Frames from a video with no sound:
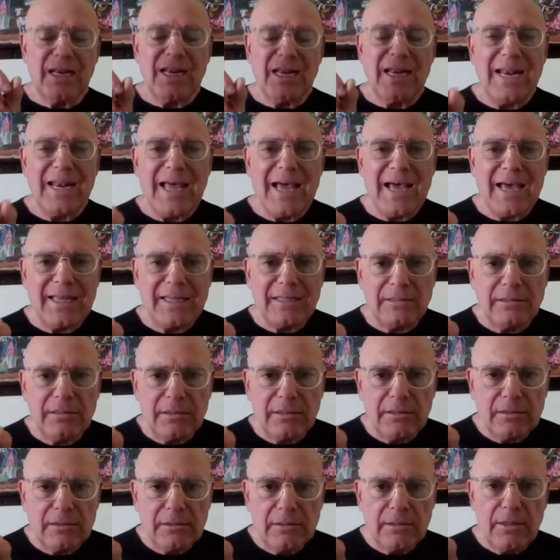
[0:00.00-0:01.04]
led
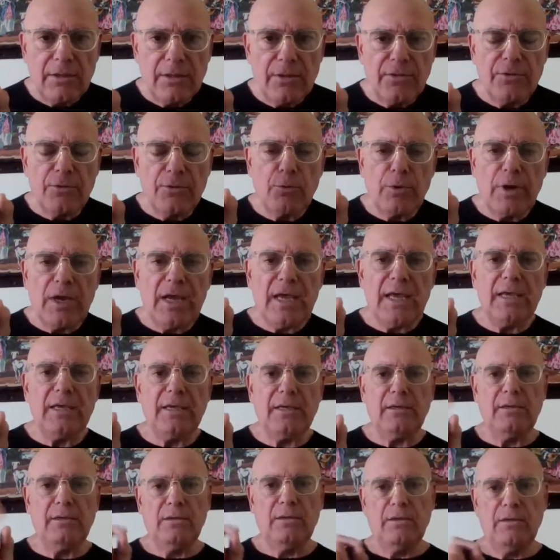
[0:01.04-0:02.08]
the
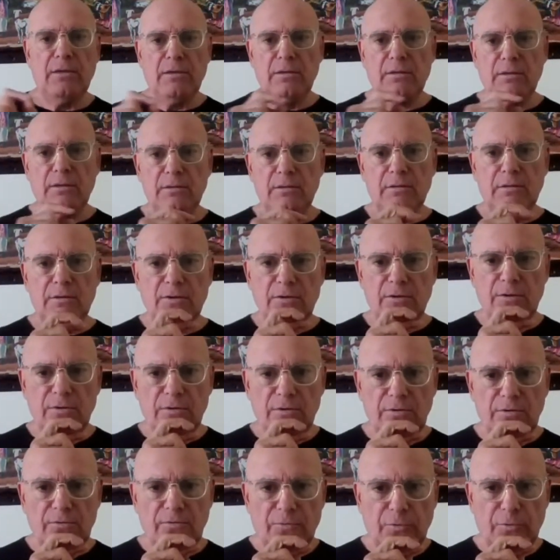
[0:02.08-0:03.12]
way
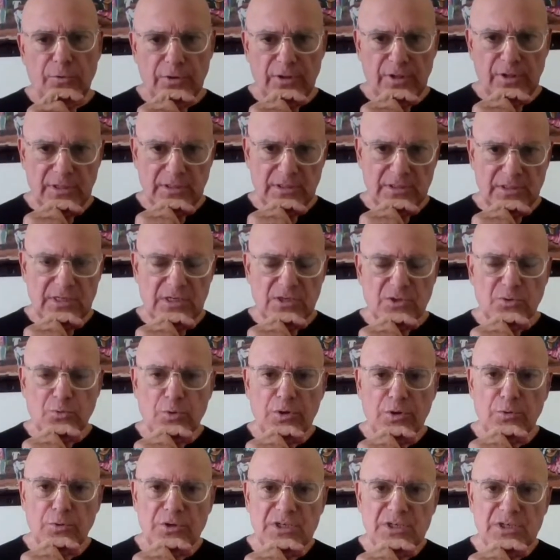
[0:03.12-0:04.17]
for this, as
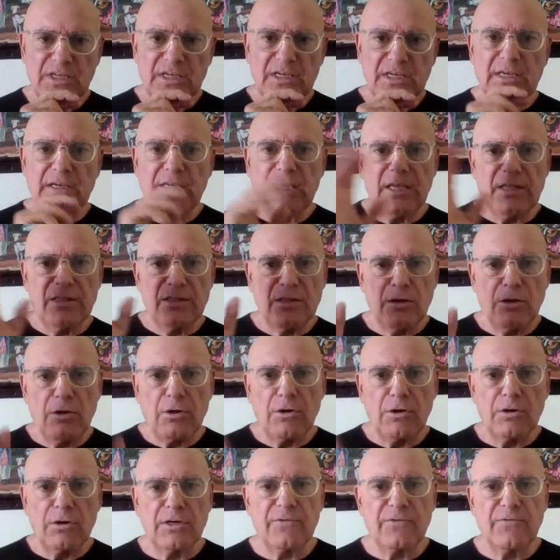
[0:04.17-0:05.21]
we will see in the
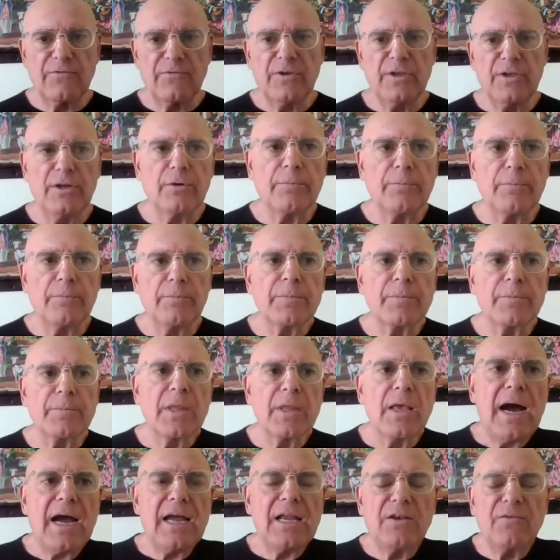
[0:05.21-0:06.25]
longer video.
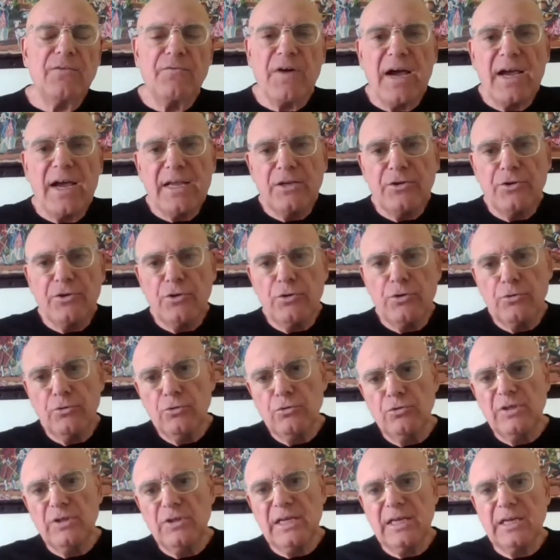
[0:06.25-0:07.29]
I invite
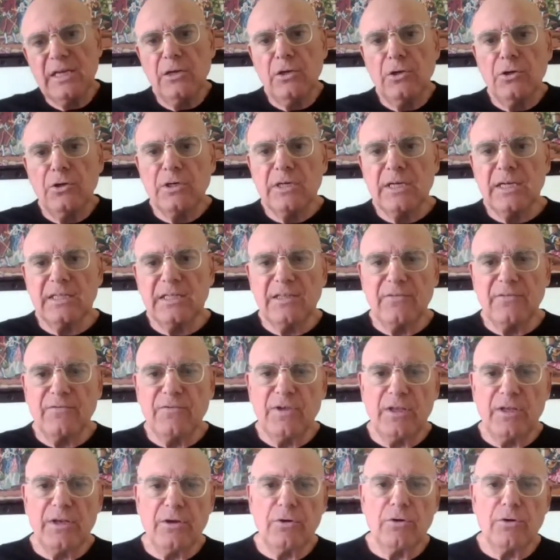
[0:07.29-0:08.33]
you to take a look at
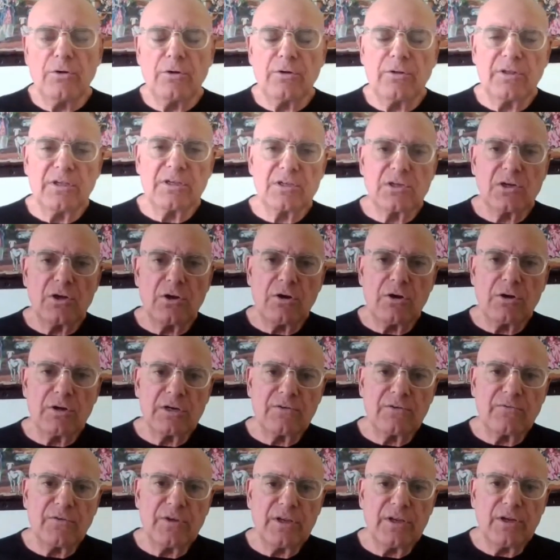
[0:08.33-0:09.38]
the video, this
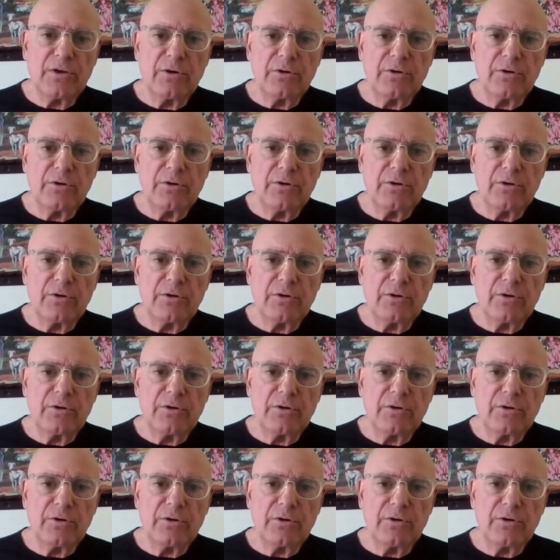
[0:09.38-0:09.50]
longer